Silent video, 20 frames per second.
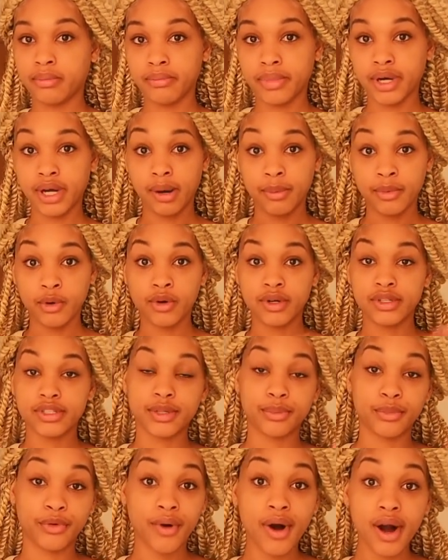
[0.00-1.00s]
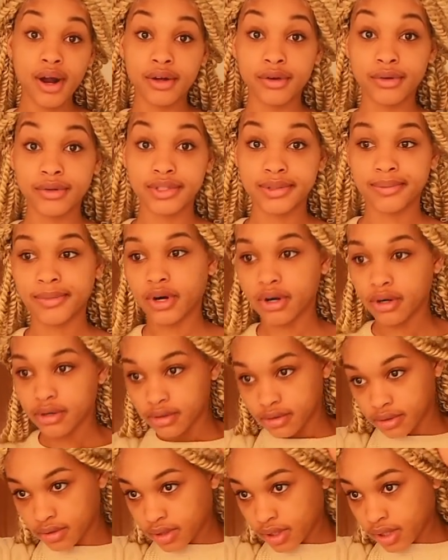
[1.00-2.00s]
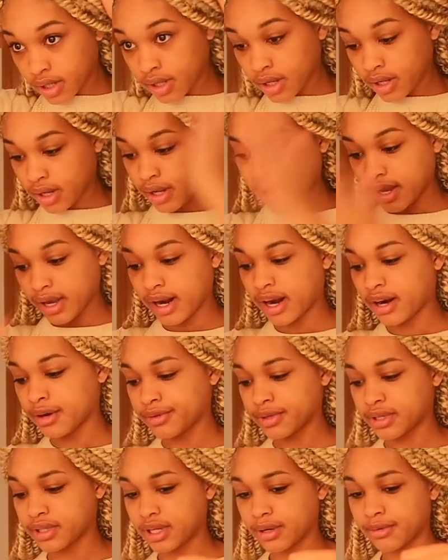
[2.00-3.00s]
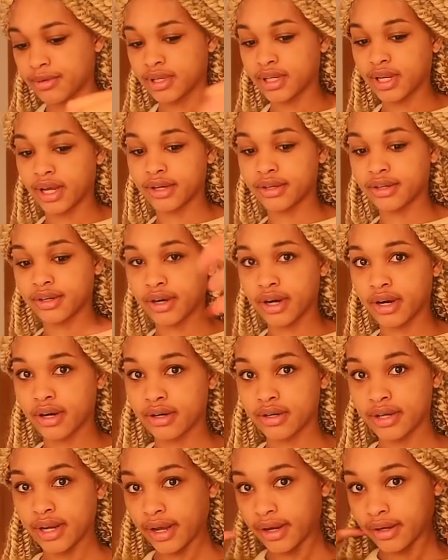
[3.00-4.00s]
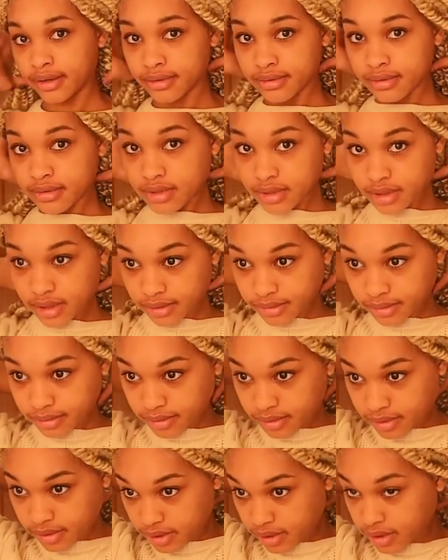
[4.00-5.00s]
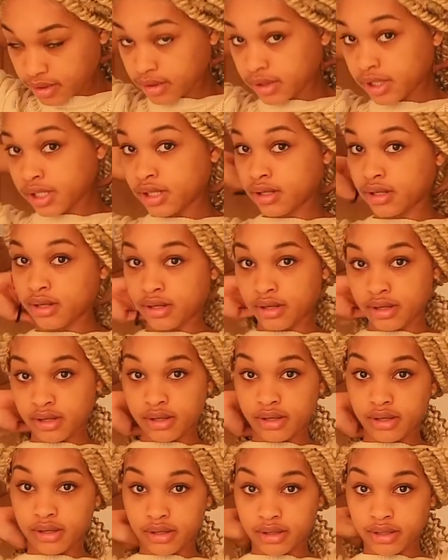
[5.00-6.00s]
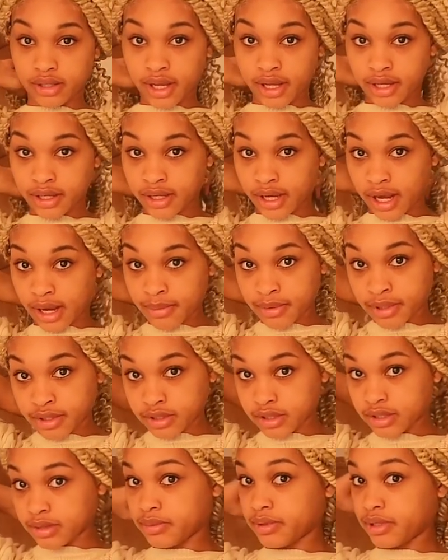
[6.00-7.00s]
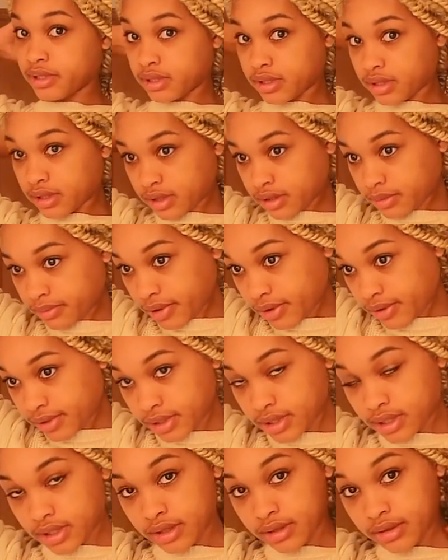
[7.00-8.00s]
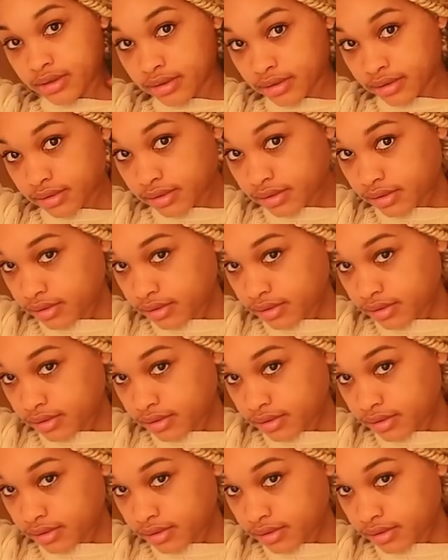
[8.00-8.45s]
But I'm going to Morocco tomorrow, and I don't think they really like your hair down, so lately I've been just putting it in a ponytail.